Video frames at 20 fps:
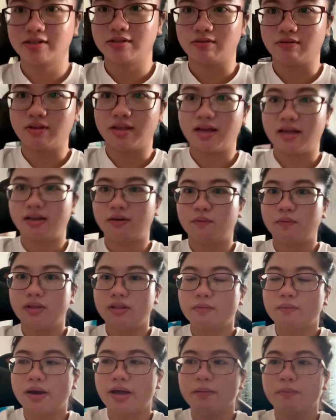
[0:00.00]
so yan,
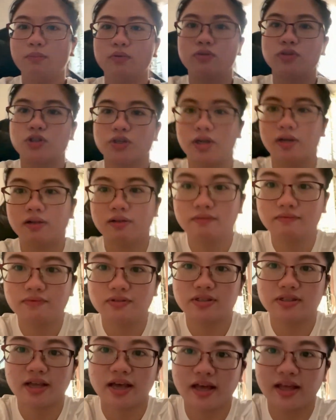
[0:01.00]
with my
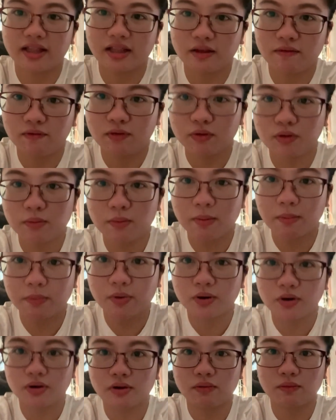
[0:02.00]
bookshelves. And if you
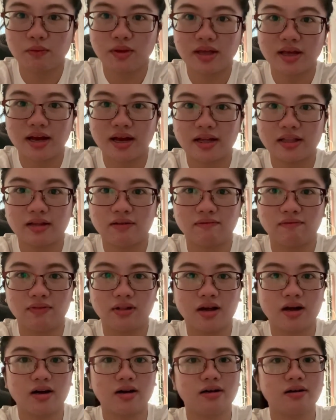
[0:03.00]
remember, we had a
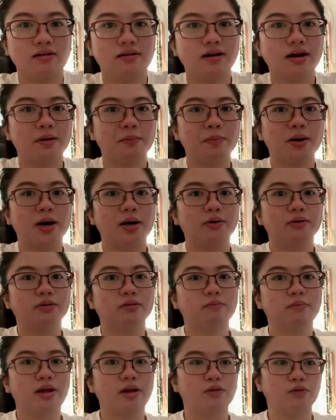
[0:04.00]
vlog
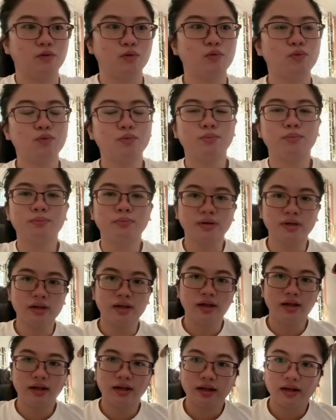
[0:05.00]
about my room
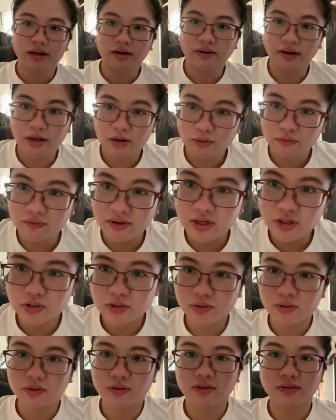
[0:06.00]

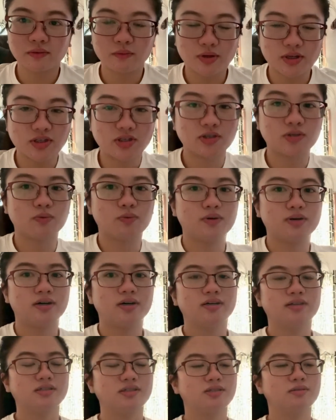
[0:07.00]
renovation, which
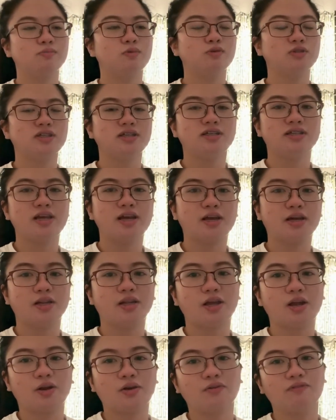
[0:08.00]
was mostly taken
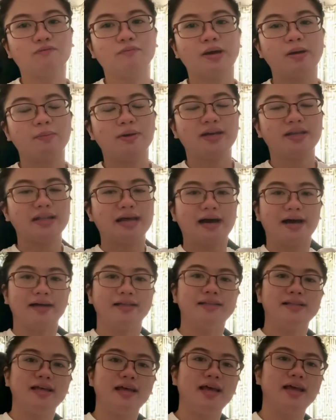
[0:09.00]
care of by my dad,
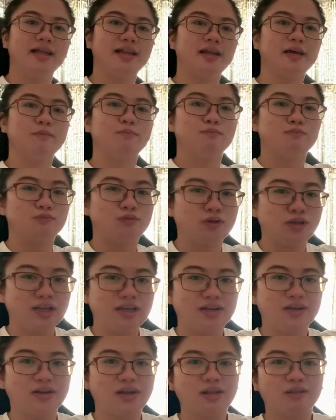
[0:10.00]
and I'm
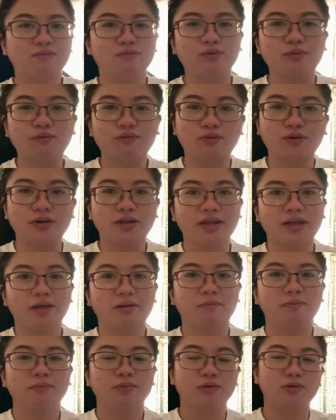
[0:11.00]
really grateful for
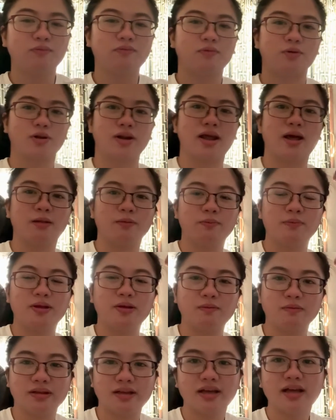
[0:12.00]
him, no, for
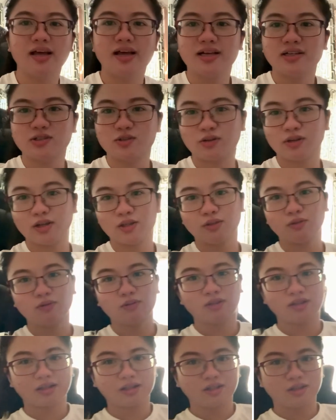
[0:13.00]
helping me. So
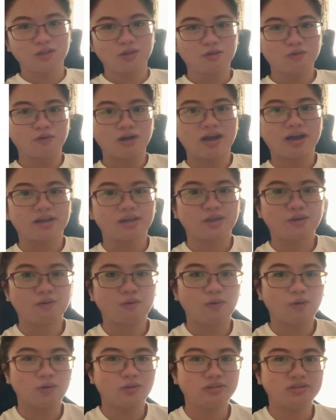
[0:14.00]
nandun na din yung aking
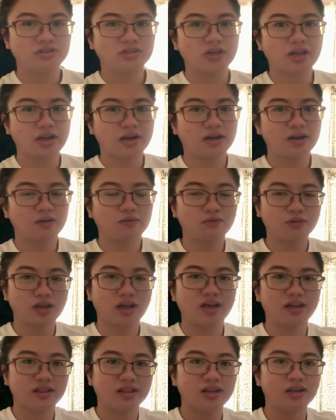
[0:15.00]
old chair, kung
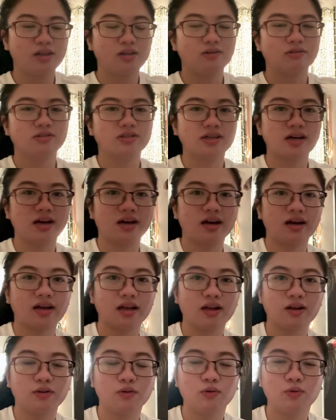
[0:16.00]
nakita ninyo sa
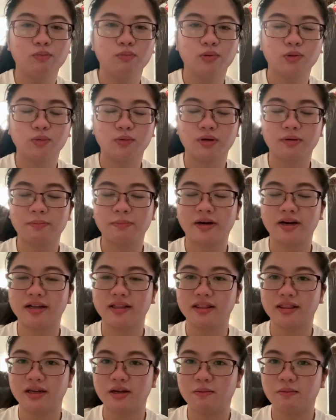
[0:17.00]
aking room tour part
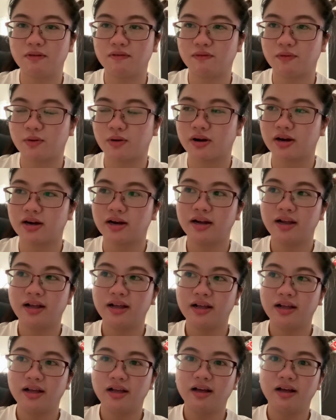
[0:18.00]
3 before,
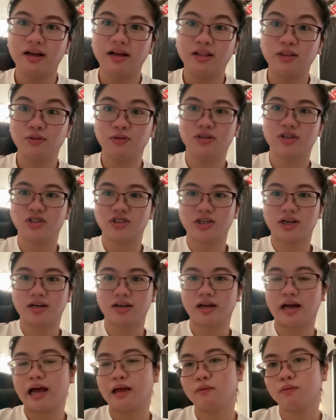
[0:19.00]
dun na siya.
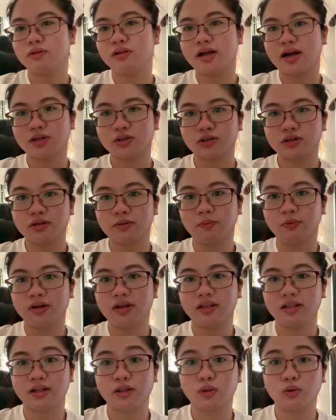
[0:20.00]
I will actually
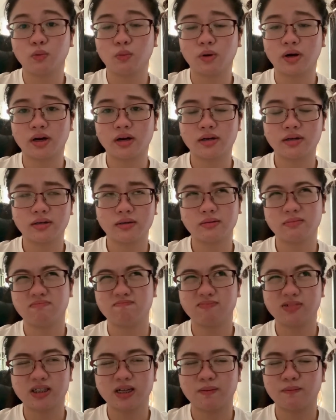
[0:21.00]
bring that to work
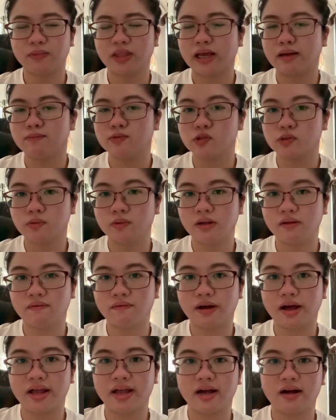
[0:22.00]
sometime soon if
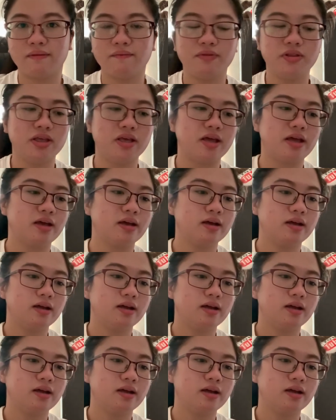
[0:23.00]
I have the